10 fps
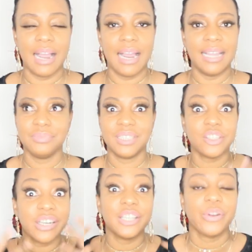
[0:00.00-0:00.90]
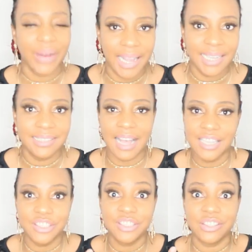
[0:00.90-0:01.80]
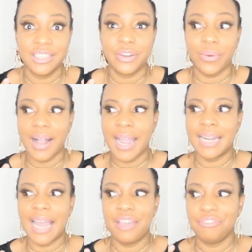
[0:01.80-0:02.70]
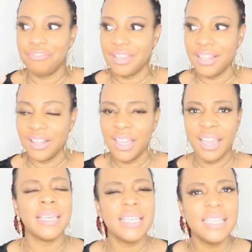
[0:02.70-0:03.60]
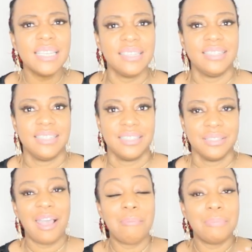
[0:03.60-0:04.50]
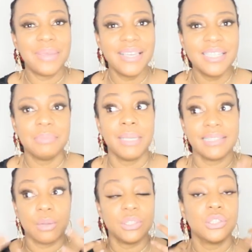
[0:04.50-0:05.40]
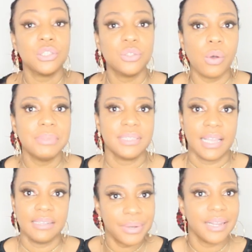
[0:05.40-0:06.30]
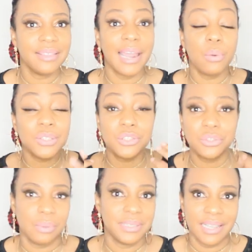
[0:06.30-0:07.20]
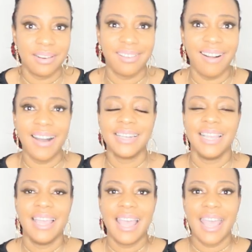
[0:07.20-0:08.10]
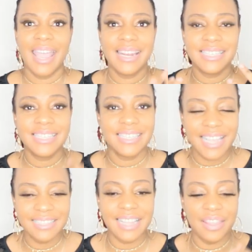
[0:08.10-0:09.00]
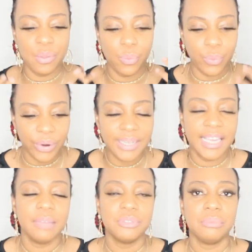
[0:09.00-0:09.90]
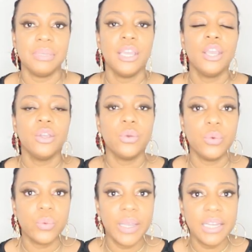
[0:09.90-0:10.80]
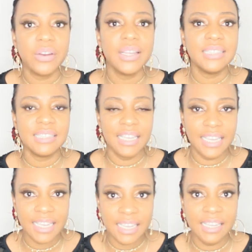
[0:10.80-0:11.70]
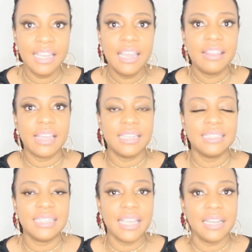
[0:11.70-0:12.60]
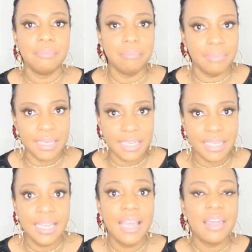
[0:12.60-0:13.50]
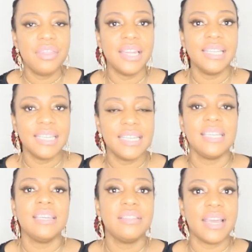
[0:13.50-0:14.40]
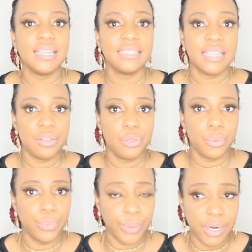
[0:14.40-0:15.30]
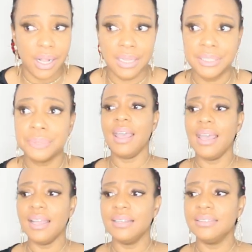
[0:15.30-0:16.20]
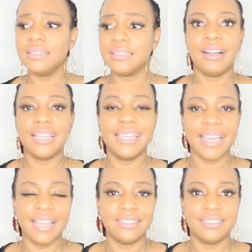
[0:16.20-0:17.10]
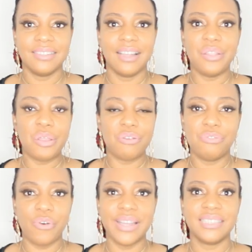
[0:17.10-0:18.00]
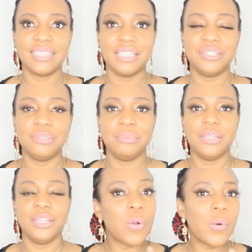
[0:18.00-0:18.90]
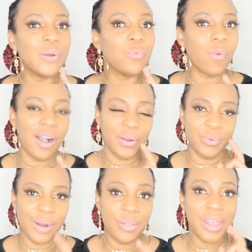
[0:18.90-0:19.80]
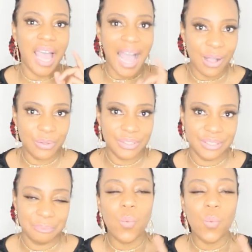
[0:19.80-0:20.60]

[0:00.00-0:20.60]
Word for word: I started crying. I just started crying. I feel peace, a peace because I was so upset. Put it that I was so upset at God and it says, and the word came to me, greater is E that is in me than E that is in the world. And again, another voice said to me, go and walk around the house.